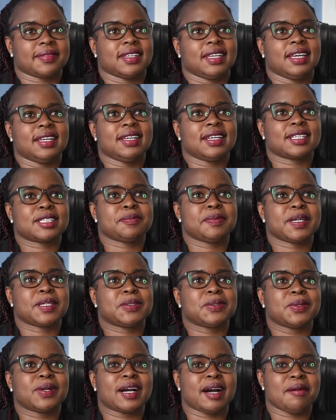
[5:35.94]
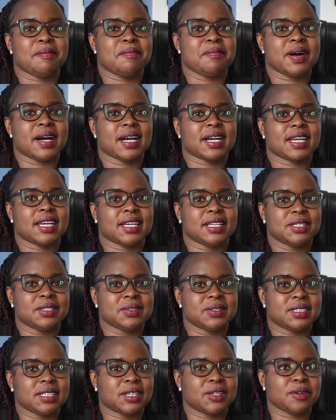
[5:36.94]
and expect to come back and
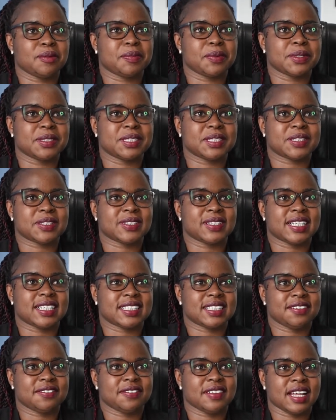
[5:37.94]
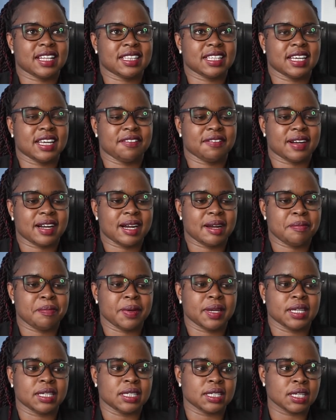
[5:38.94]
you take your position as if nothing ever
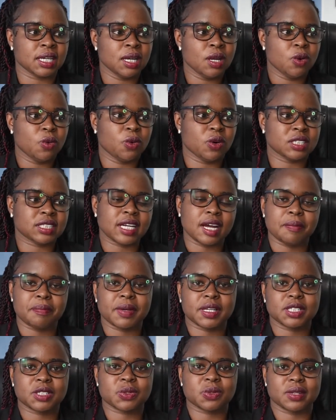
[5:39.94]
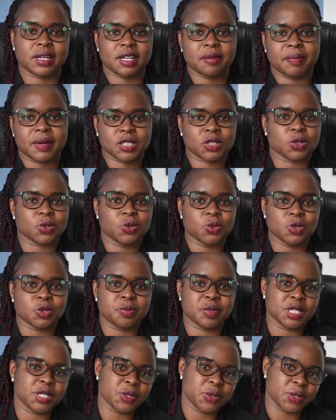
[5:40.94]
happened. What happens to that person who's
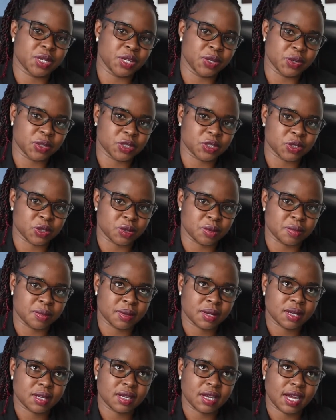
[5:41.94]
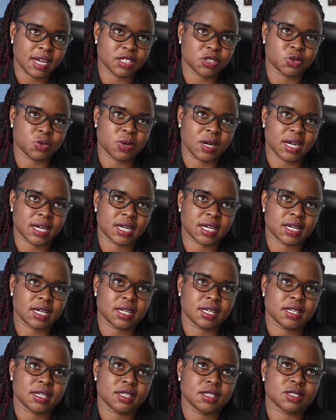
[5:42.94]
been doing your job at work?
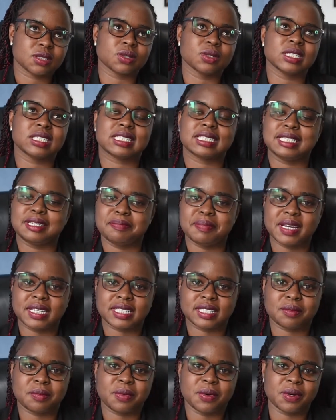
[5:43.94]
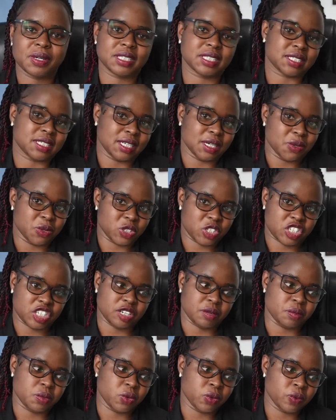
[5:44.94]
So it's debatable, it's
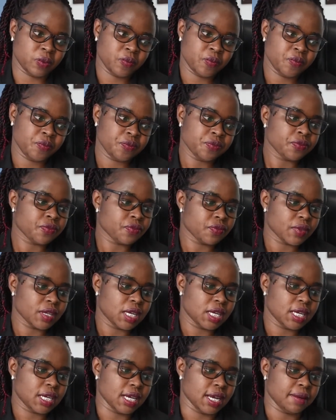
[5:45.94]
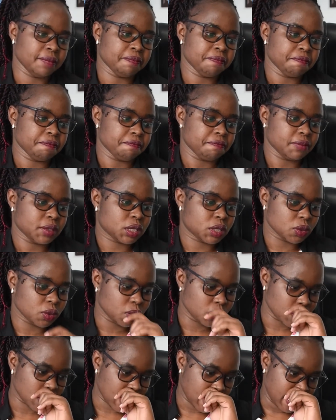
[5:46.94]
negotiable. Yeah.
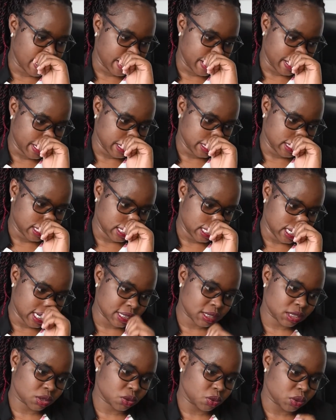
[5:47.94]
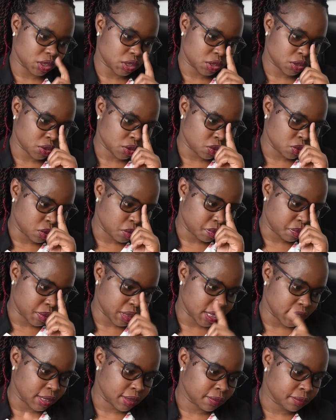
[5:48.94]
So the last question would
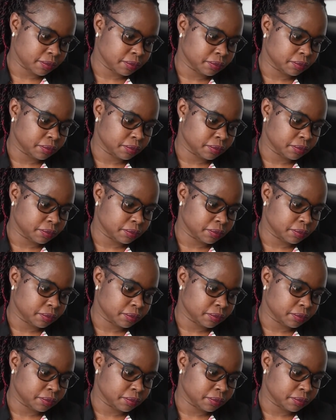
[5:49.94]
be,